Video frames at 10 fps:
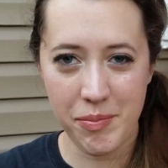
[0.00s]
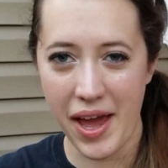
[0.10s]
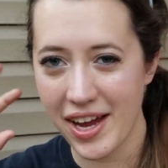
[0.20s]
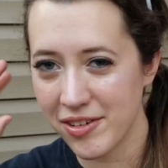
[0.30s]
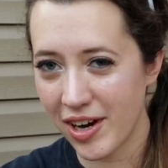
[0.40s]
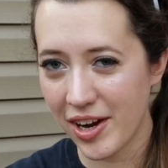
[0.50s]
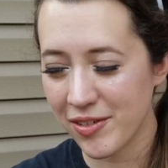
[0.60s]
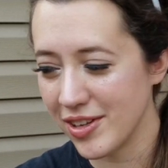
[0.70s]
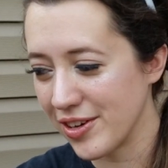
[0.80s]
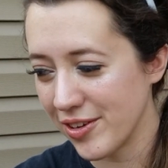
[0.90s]

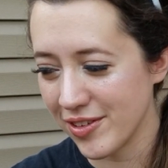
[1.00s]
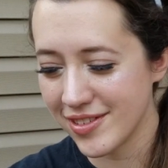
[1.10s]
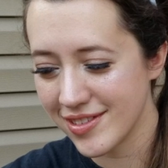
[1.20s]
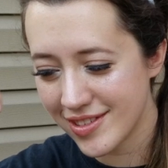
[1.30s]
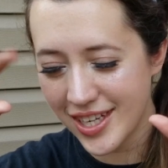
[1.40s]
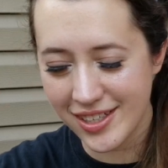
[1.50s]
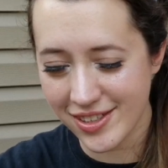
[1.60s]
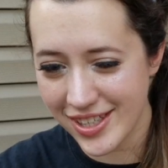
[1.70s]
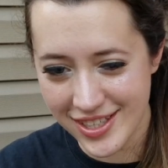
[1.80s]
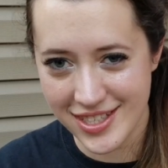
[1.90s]
background little
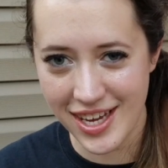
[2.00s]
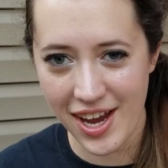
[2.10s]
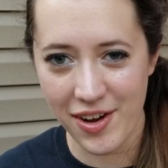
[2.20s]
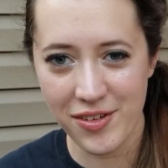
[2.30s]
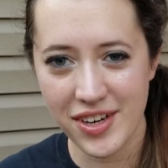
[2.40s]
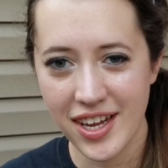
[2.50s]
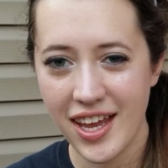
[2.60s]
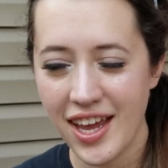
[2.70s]
tinkling sound